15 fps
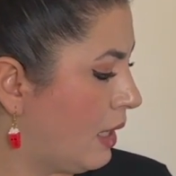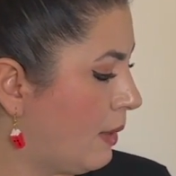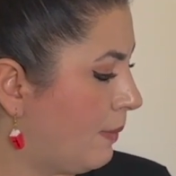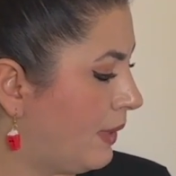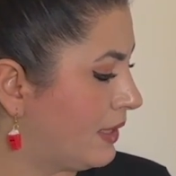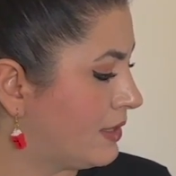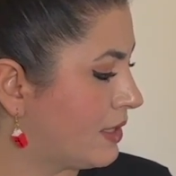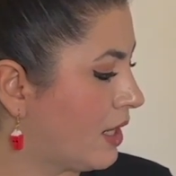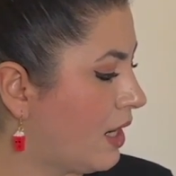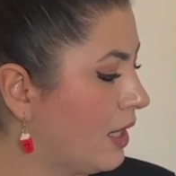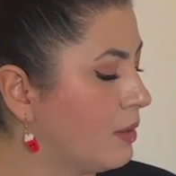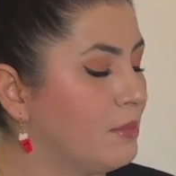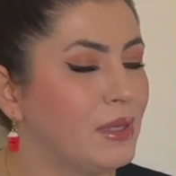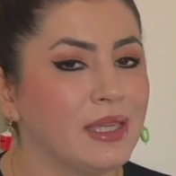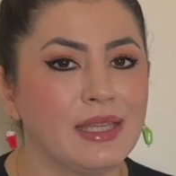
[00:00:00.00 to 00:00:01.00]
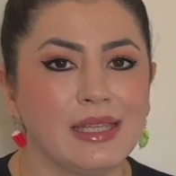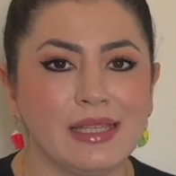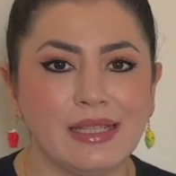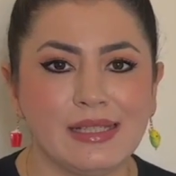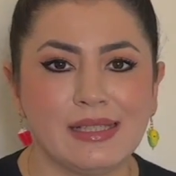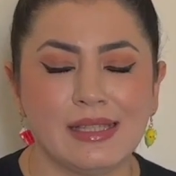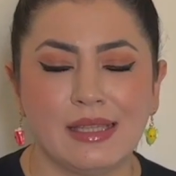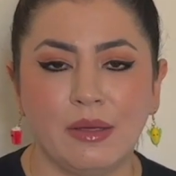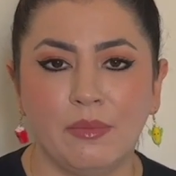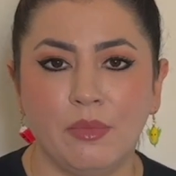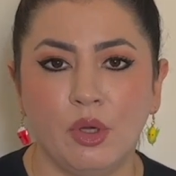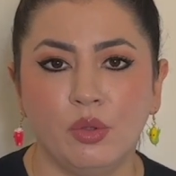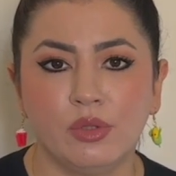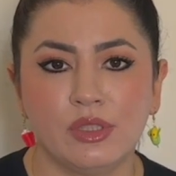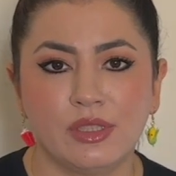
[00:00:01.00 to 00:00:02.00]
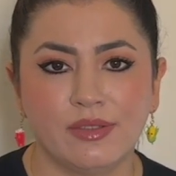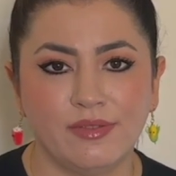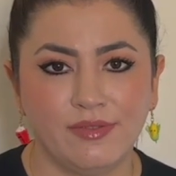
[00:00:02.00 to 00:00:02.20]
but time is the most